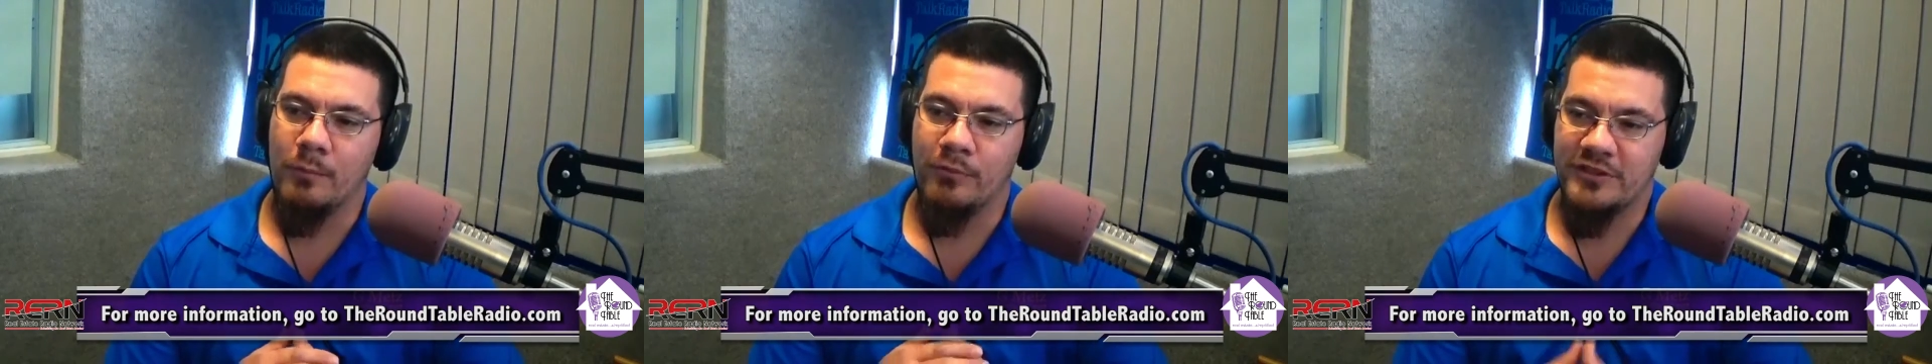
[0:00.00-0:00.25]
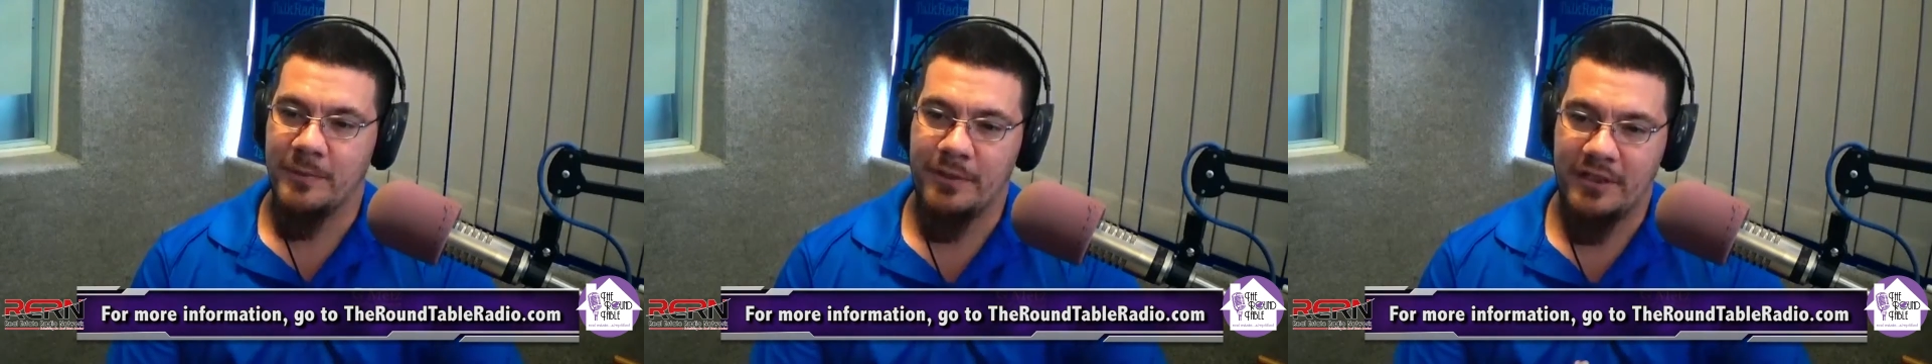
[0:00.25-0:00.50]

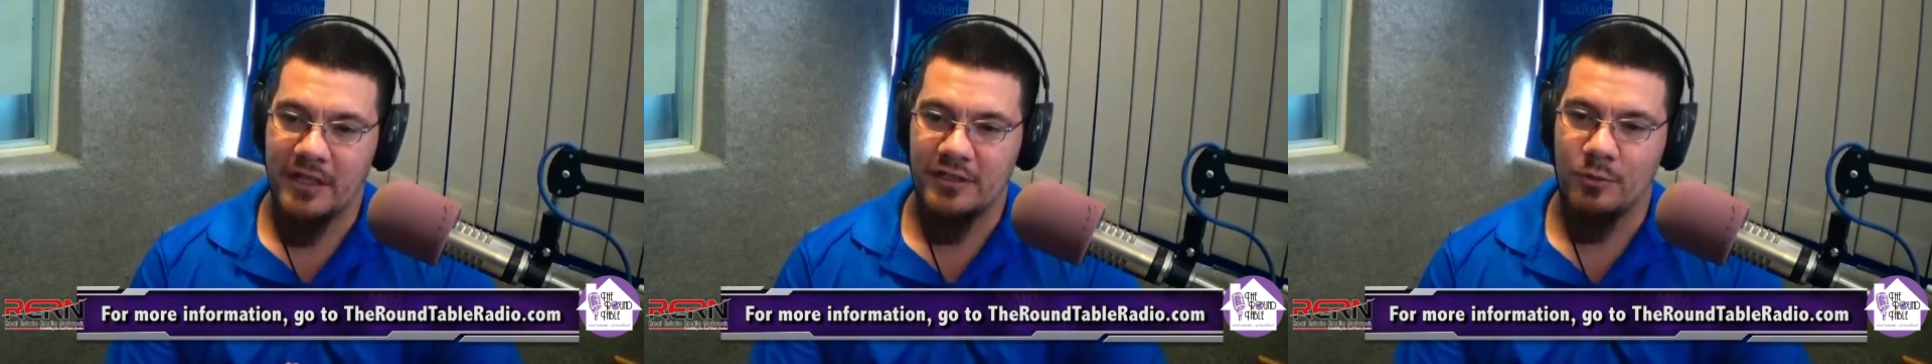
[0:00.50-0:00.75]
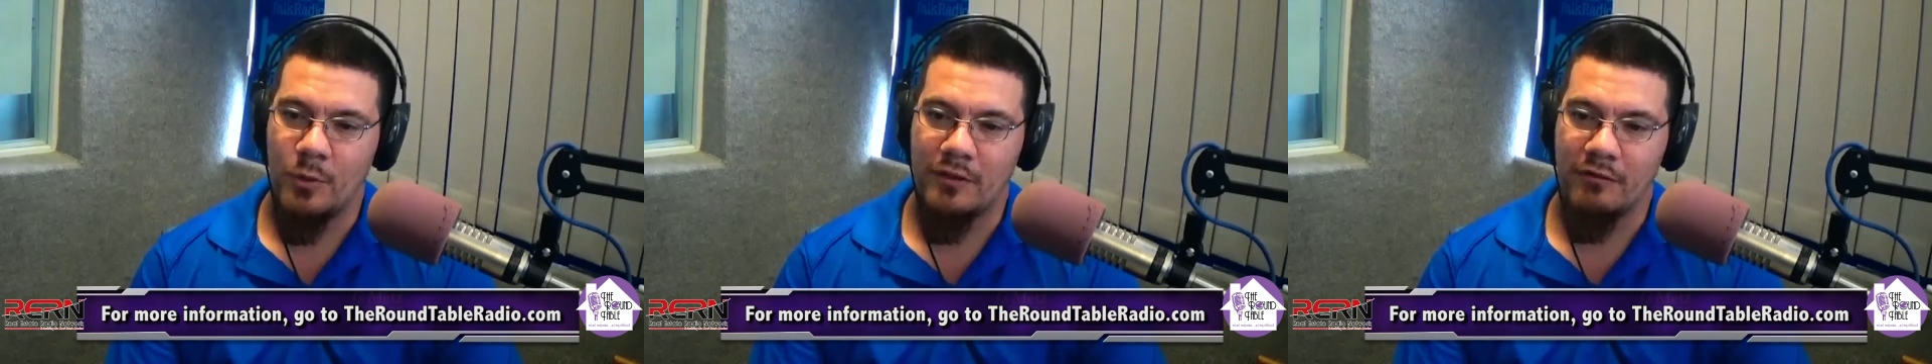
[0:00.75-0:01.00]

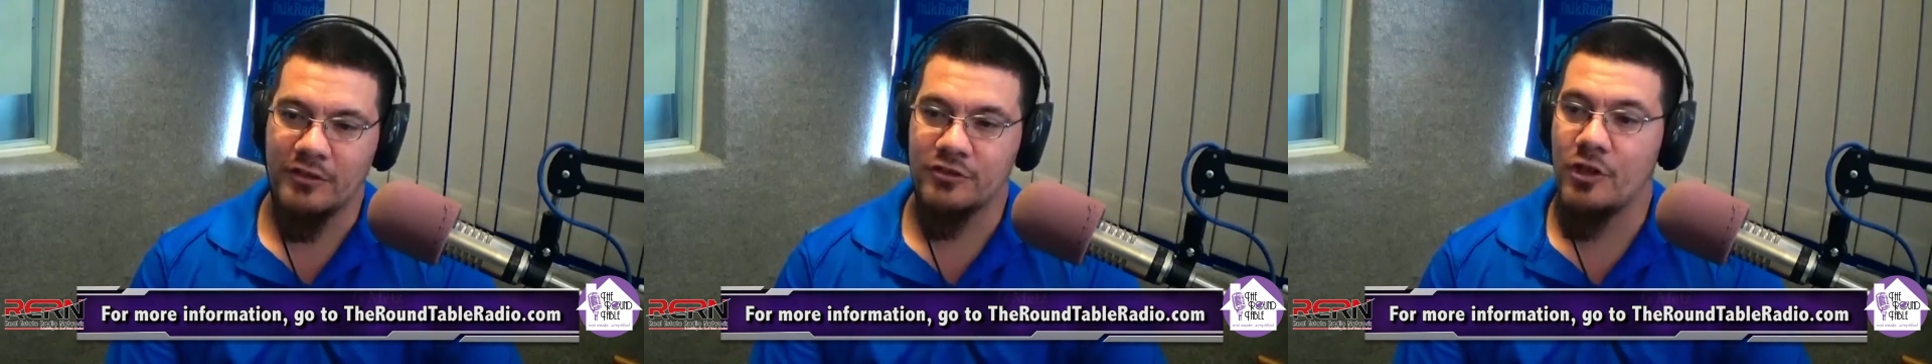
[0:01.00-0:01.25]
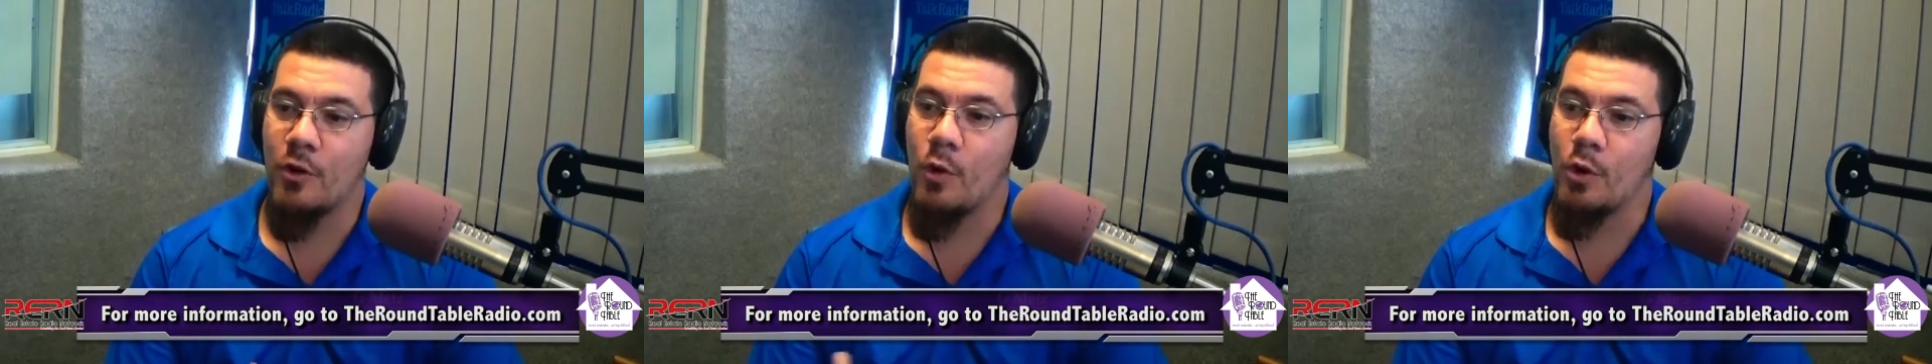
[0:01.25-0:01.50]
precipitation, whether it's
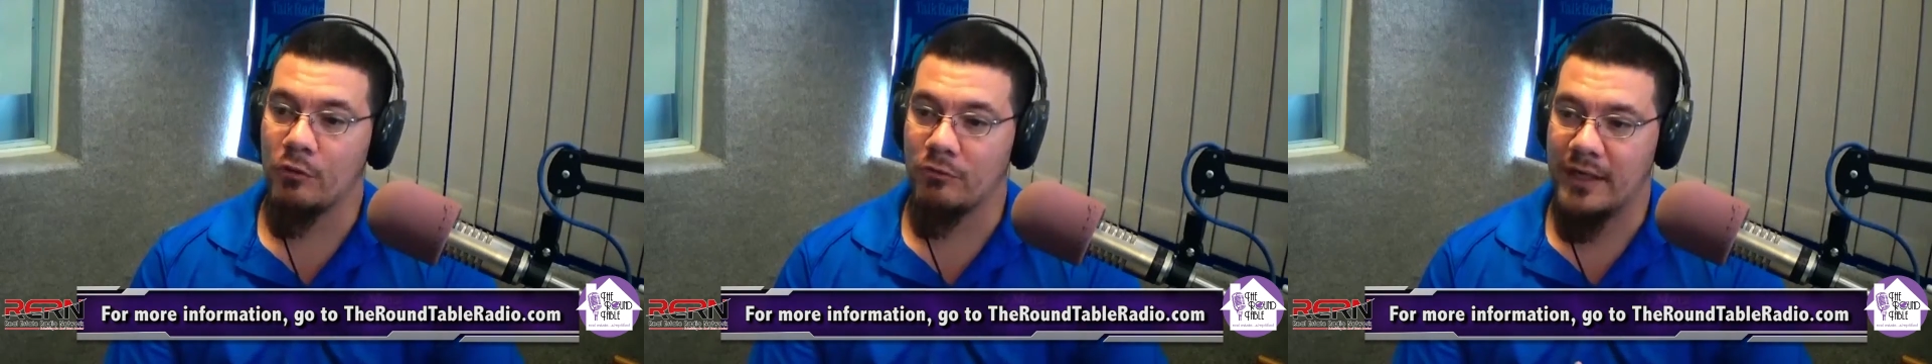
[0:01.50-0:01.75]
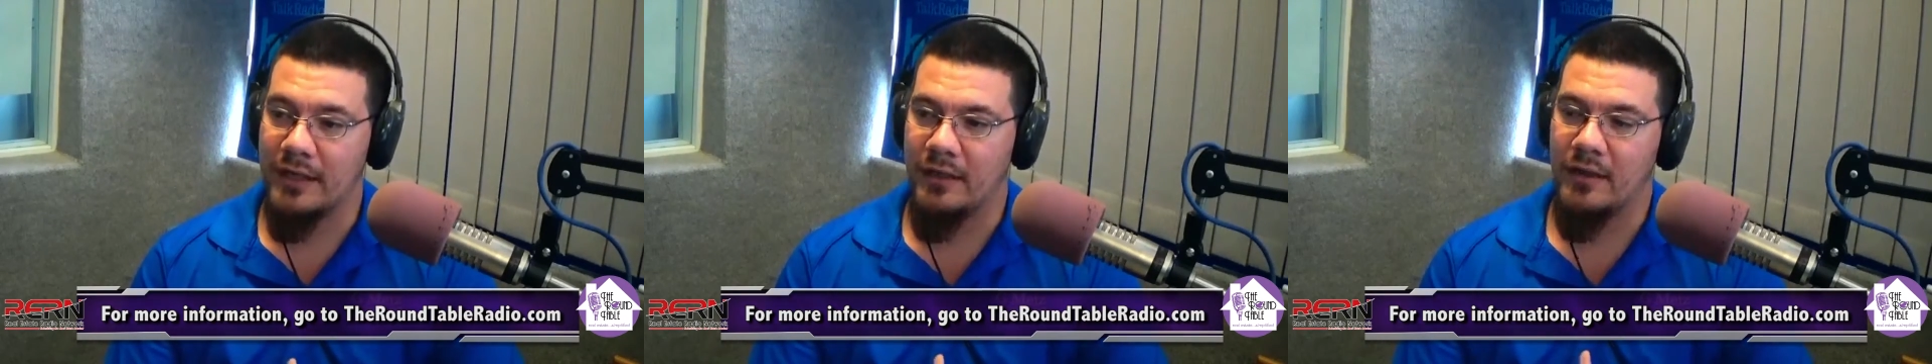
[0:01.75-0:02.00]
snow or
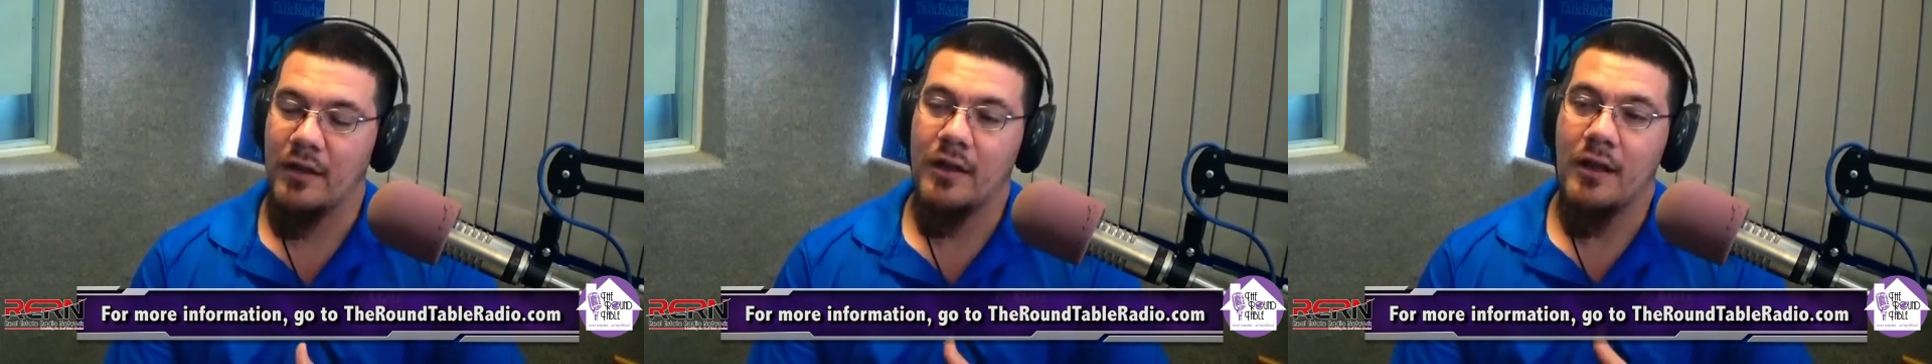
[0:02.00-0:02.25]
rain.